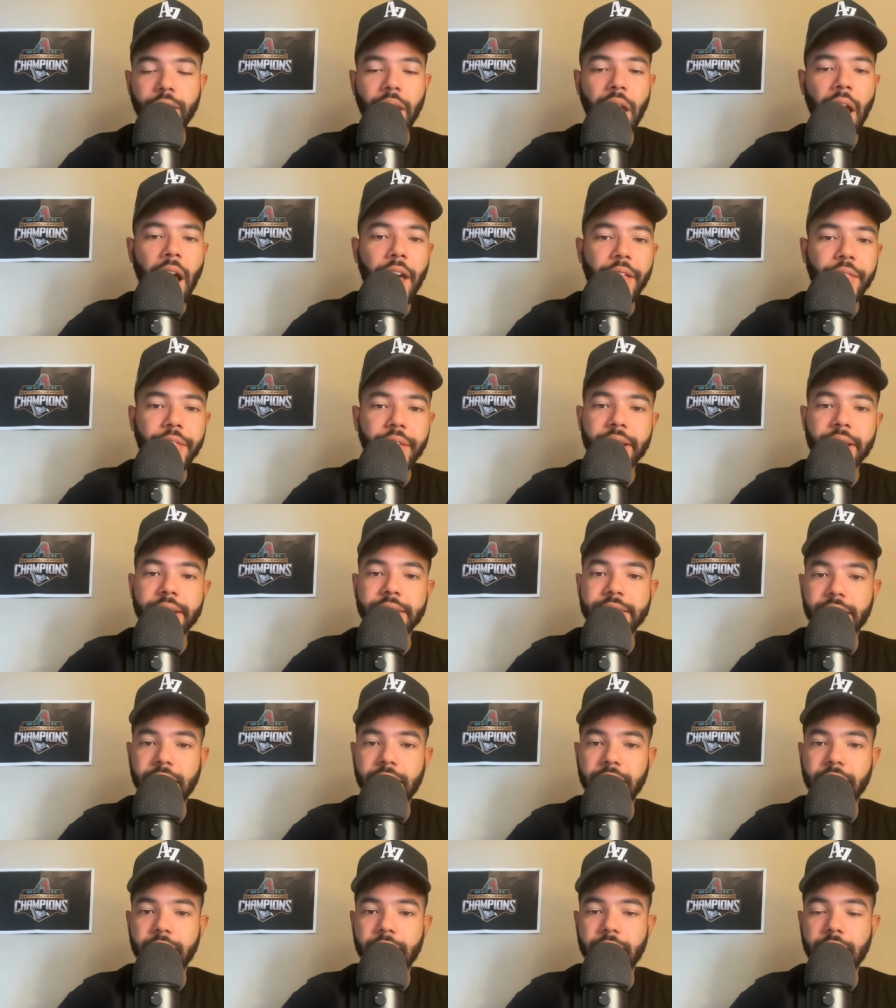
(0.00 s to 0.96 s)
I think his
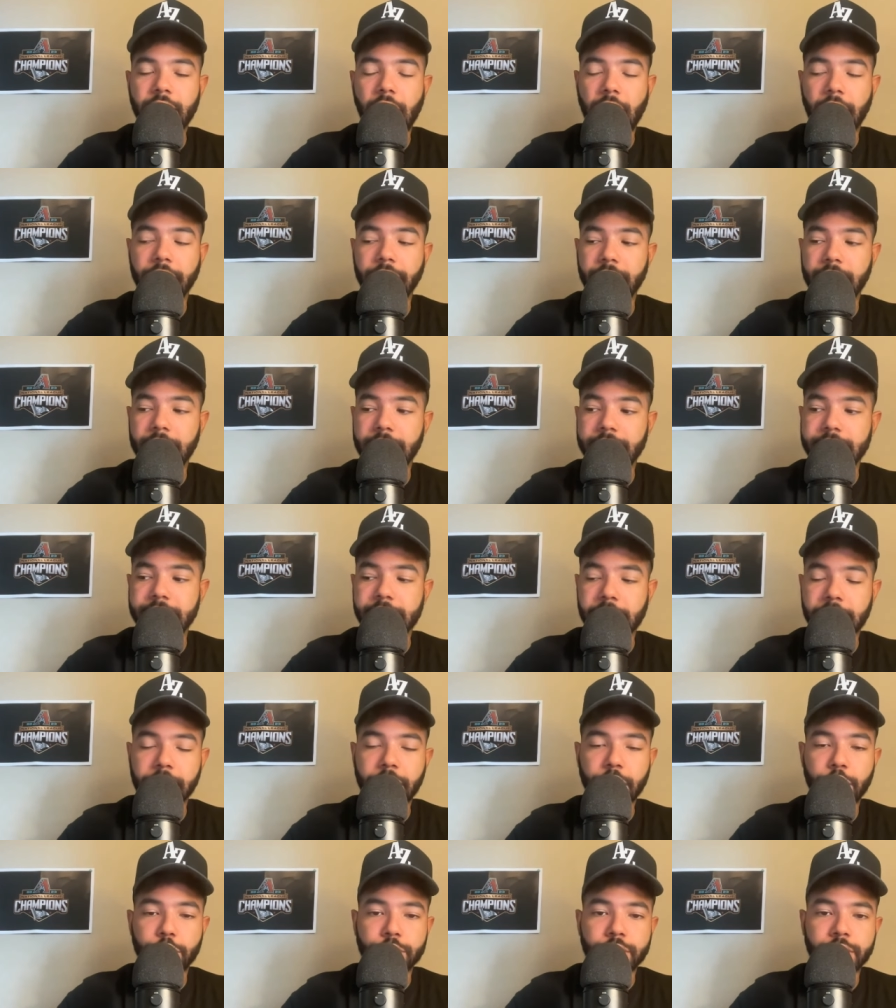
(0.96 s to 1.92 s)
secondary